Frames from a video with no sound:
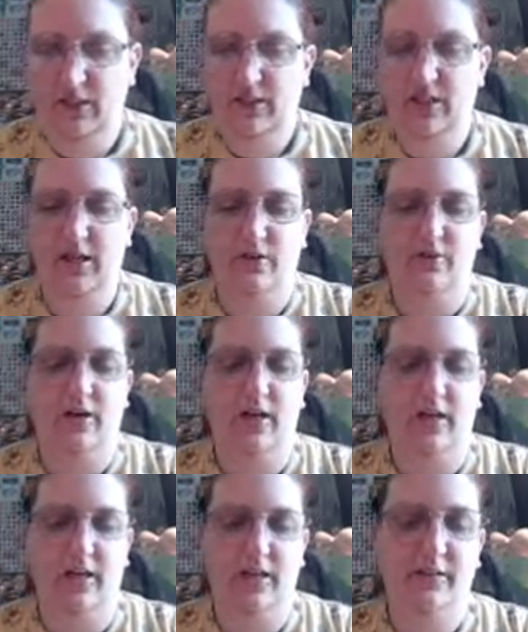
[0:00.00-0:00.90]
Now,
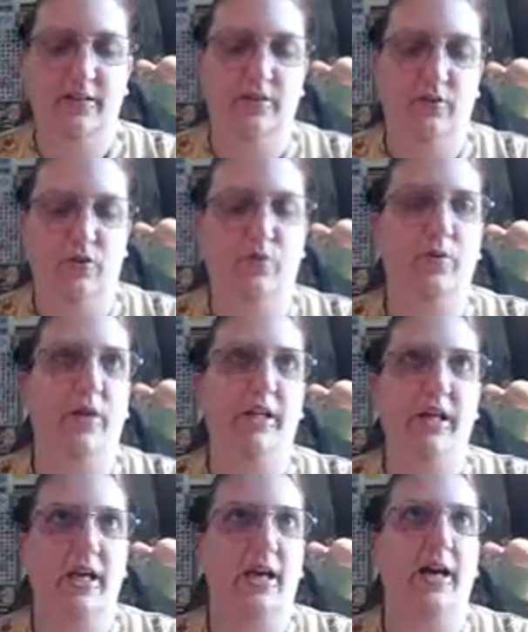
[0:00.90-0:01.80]
I
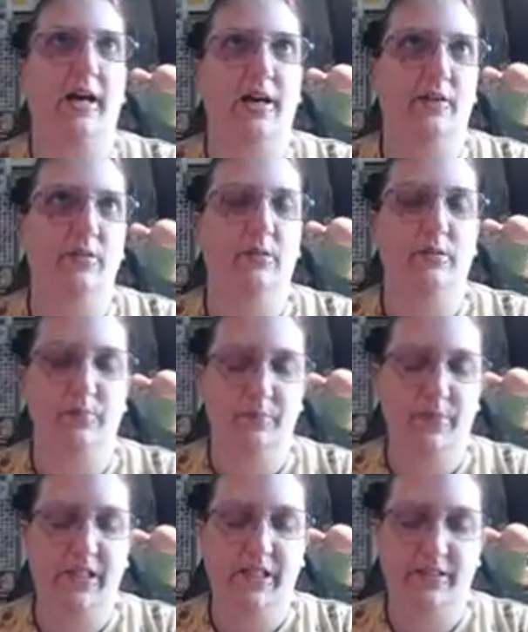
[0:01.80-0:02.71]
already had
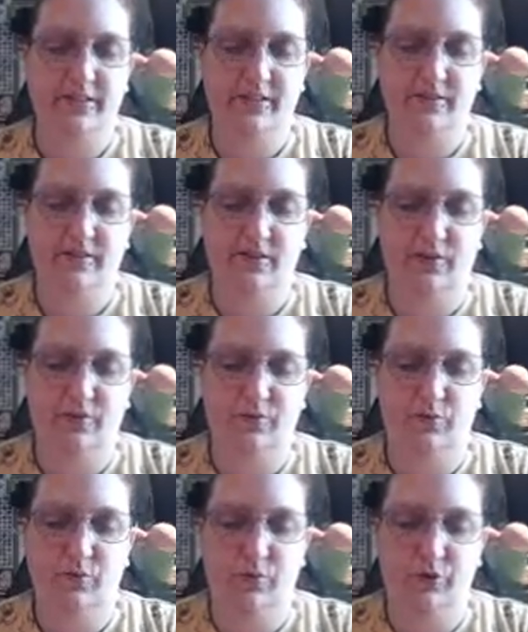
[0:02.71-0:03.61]
pieces of
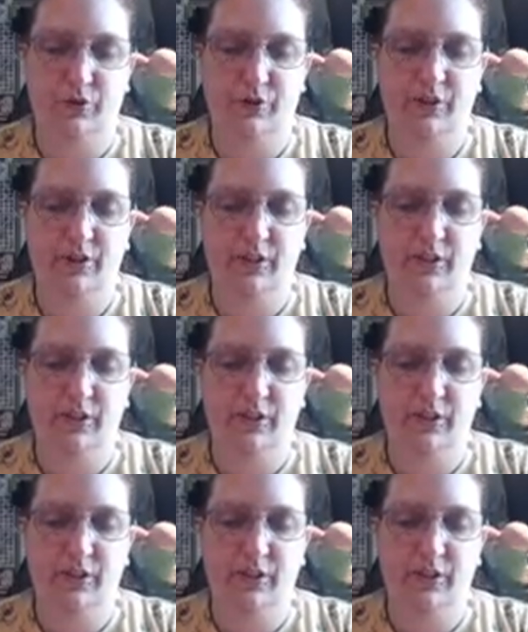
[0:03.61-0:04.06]
wood